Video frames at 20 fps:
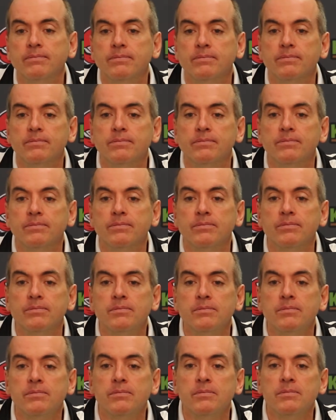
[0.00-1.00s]
Does that pose any
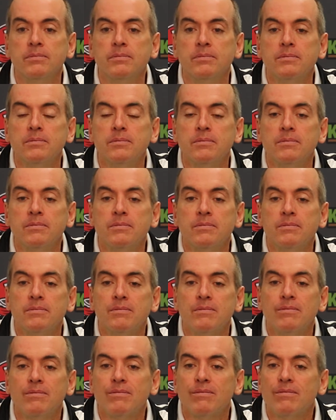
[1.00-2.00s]
sort of extra challenge
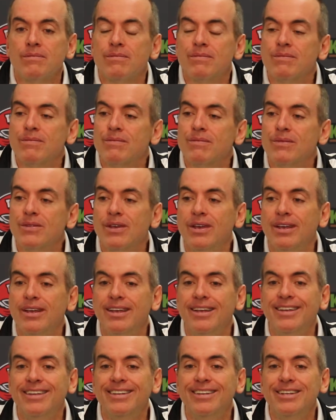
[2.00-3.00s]
to face a team for the
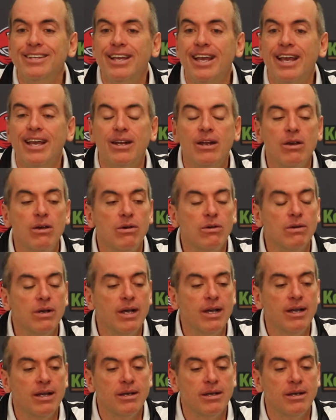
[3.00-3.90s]
third time? Yeah, no.